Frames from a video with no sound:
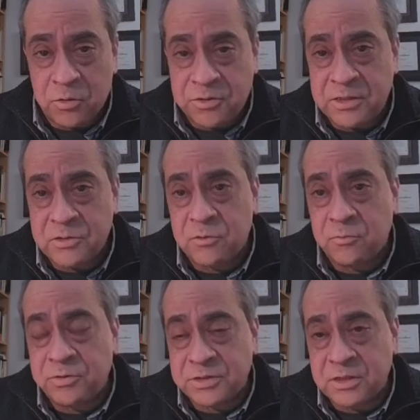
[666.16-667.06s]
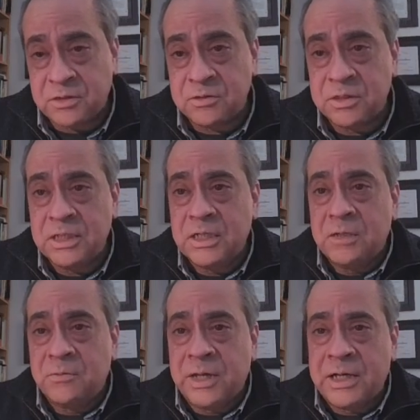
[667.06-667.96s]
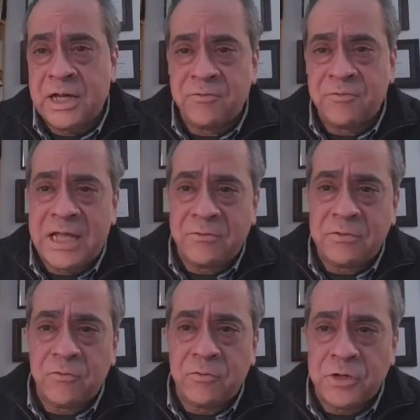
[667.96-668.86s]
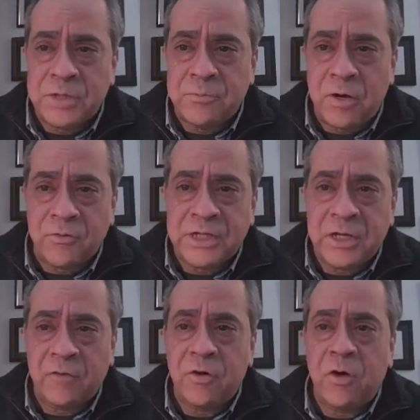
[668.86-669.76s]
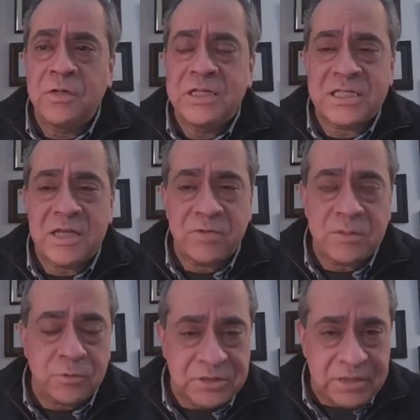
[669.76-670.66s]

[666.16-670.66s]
northeast of Brazil, right, have a level of learning poverty of only 7%.